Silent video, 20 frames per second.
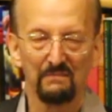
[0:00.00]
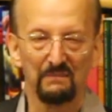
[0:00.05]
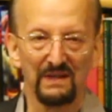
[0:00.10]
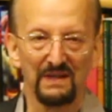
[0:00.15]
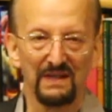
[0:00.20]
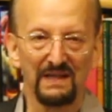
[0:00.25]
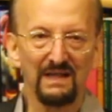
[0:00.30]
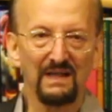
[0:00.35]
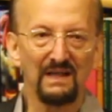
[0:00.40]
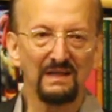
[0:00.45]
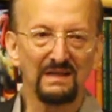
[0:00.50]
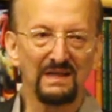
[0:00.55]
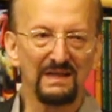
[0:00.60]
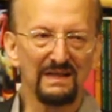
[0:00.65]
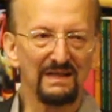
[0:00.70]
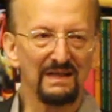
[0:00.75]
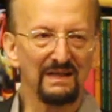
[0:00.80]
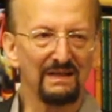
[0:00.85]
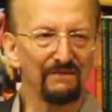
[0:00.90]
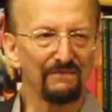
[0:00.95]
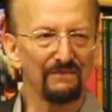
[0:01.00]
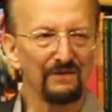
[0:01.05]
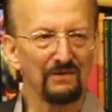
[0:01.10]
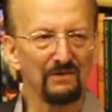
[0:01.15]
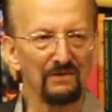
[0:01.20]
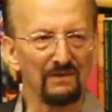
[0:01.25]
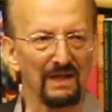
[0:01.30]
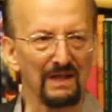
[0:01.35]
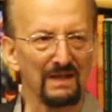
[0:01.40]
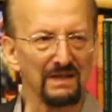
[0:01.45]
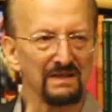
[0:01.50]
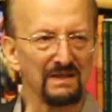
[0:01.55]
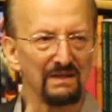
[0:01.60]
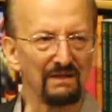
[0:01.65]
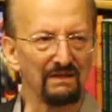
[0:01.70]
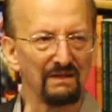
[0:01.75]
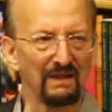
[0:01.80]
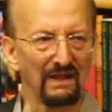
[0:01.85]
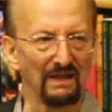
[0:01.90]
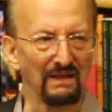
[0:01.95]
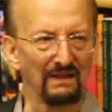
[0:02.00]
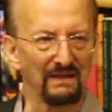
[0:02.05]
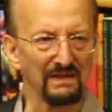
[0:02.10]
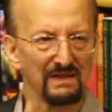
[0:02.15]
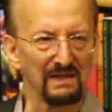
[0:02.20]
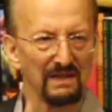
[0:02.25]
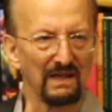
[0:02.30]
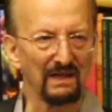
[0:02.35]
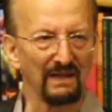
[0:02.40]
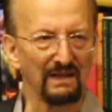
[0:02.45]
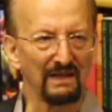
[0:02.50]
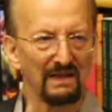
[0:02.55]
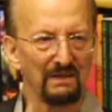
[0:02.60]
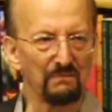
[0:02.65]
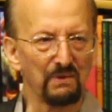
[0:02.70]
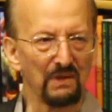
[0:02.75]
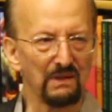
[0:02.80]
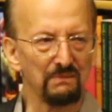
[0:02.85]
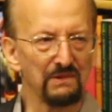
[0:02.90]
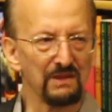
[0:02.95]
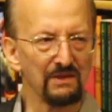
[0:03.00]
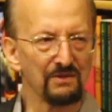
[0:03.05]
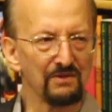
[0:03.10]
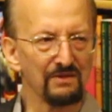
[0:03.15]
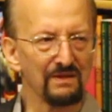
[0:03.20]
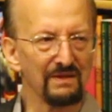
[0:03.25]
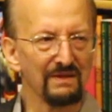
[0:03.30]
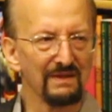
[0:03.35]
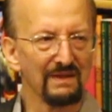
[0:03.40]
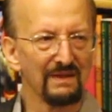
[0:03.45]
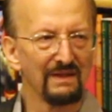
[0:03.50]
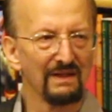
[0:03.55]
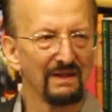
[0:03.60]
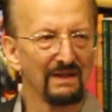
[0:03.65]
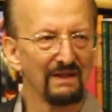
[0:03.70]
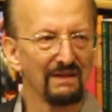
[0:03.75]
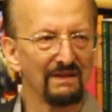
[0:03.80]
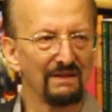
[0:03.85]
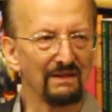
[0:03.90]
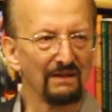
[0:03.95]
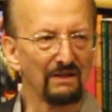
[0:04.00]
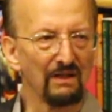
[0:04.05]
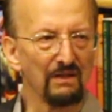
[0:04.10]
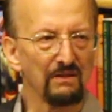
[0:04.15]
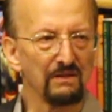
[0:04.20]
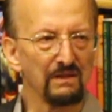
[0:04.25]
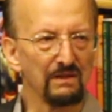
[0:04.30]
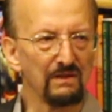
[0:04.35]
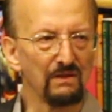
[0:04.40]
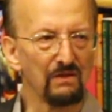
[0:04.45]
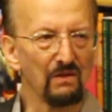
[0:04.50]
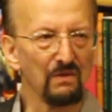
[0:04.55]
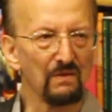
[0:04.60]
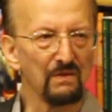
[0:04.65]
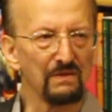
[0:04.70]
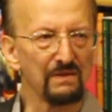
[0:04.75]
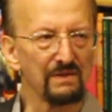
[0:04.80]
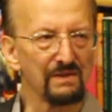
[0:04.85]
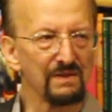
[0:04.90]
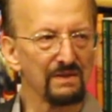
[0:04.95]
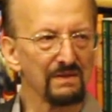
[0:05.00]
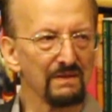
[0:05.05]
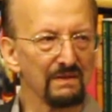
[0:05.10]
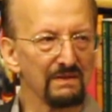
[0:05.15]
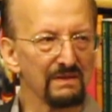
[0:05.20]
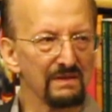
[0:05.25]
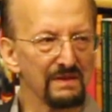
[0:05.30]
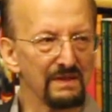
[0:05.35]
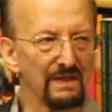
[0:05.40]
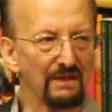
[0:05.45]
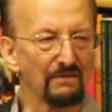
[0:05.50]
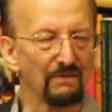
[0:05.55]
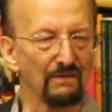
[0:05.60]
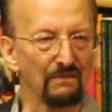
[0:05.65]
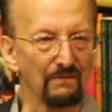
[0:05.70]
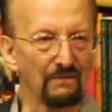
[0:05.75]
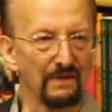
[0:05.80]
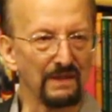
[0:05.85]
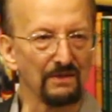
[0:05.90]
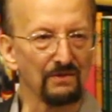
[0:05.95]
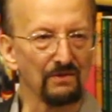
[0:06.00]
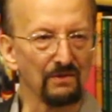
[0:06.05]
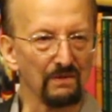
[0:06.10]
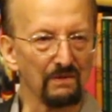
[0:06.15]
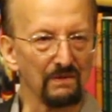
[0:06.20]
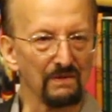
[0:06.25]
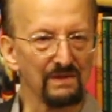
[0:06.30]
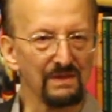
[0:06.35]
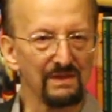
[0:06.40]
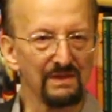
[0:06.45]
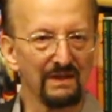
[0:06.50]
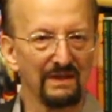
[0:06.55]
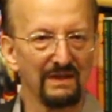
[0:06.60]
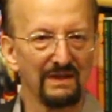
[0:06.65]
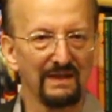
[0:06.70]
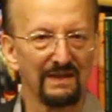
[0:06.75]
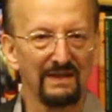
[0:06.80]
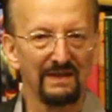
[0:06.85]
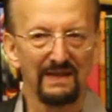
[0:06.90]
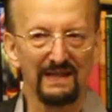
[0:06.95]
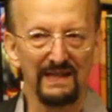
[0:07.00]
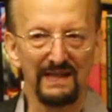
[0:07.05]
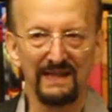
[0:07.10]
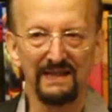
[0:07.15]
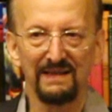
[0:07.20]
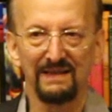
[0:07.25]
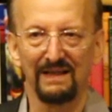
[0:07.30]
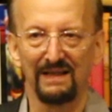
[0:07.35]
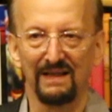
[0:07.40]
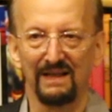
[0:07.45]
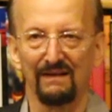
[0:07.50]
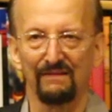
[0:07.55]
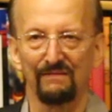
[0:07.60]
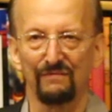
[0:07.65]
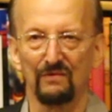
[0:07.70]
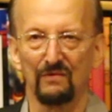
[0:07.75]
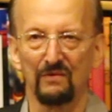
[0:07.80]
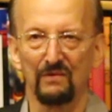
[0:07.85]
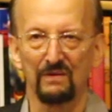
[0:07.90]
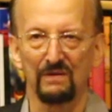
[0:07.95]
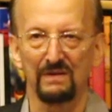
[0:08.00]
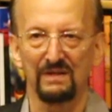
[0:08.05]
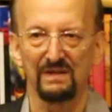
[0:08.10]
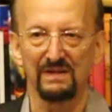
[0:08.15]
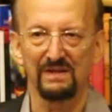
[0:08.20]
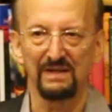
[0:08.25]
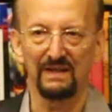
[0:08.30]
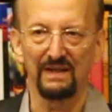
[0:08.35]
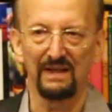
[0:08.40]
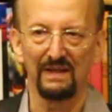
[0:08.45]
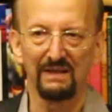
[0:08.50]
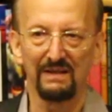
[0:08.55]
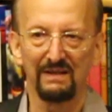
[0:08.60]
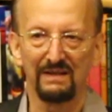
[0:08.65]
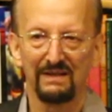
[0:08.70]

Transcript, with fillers: But in it he did a few nasty things, like he published the Golden Dawn's secret rituals in there for all to see,